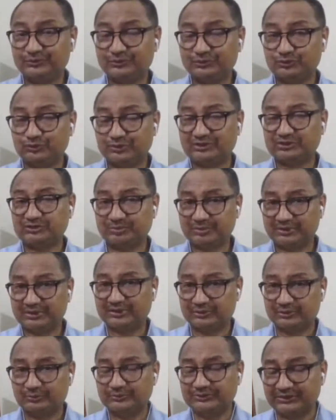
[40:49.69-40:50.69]
You know, Swachh
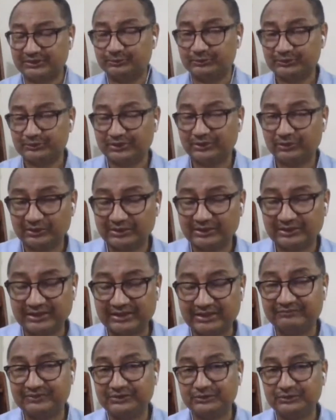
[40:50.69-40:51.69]
Bharat Vision we all
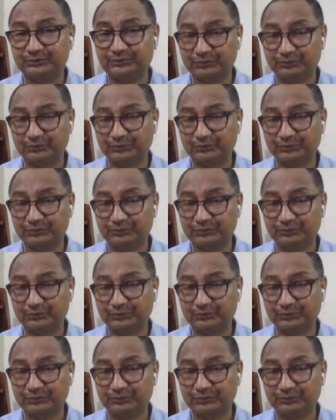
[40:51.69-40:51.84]
are having,